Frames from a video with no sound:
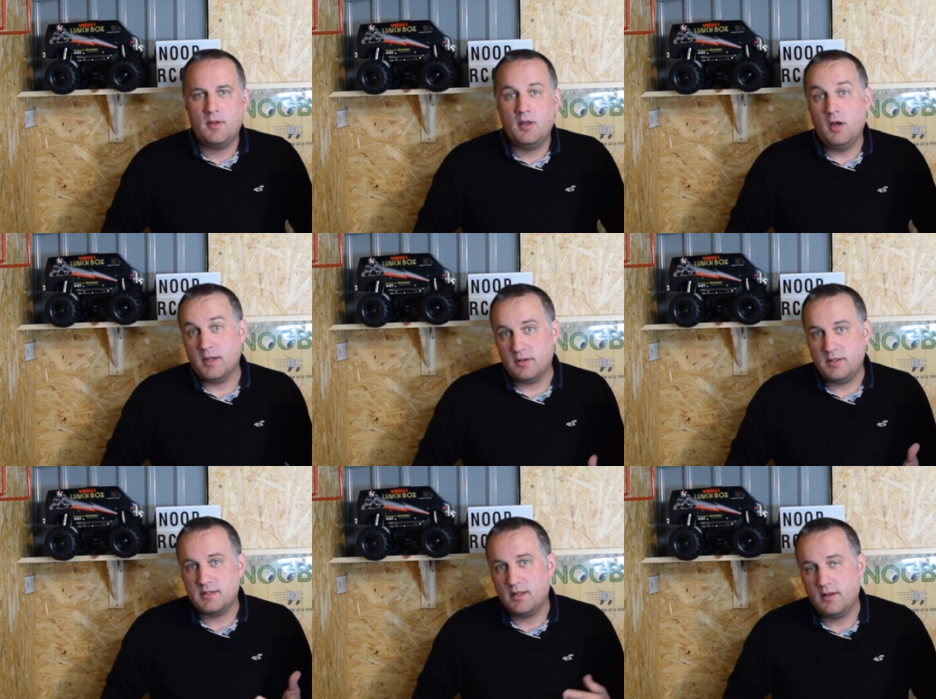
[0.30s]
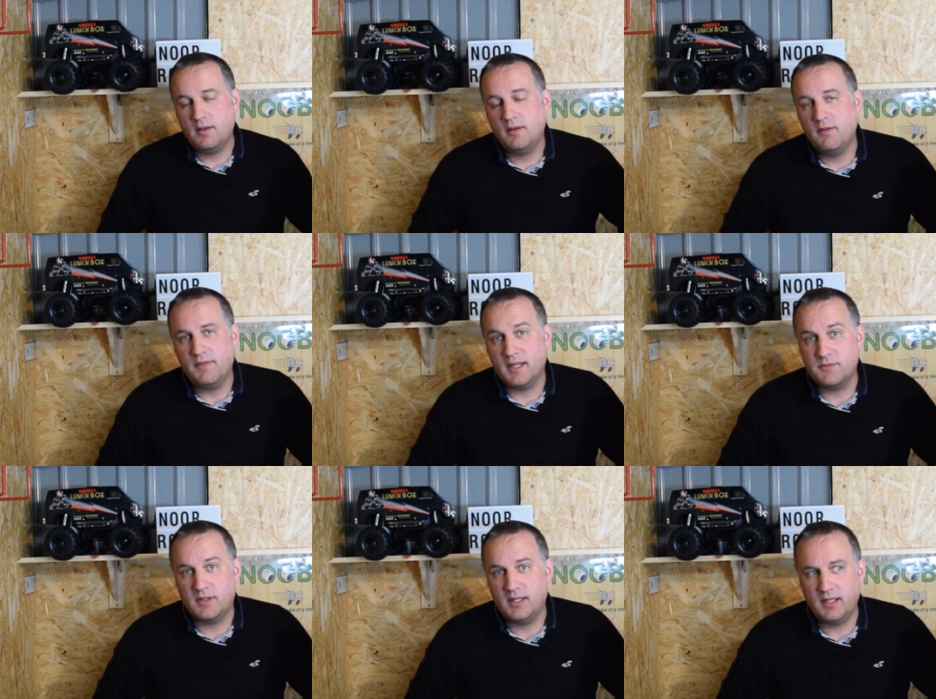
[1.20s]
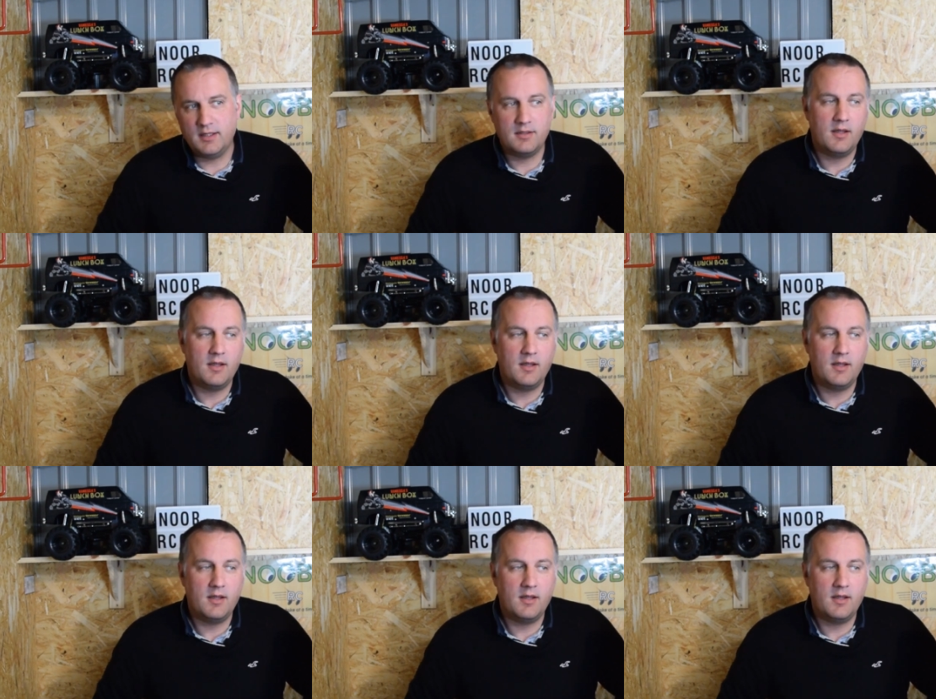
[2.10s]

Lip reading: Hi guys, thanks for clicking.